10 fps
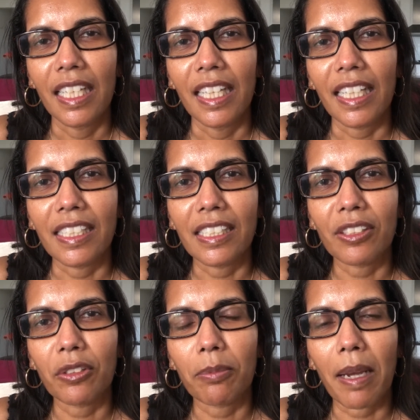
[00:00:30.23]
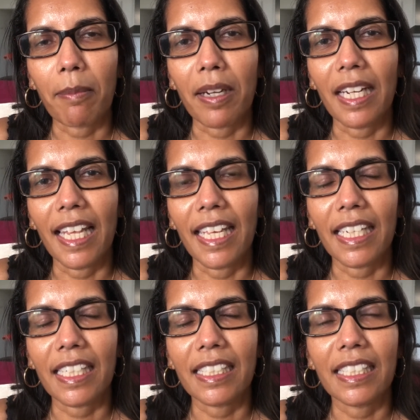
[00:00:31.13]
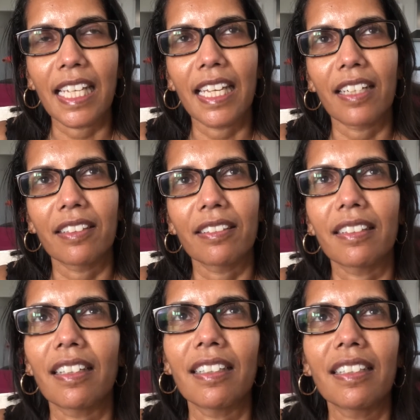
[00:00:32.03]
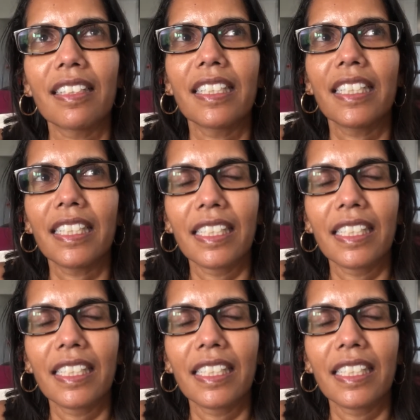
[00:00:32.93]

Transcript: This is all about my legs. Now, I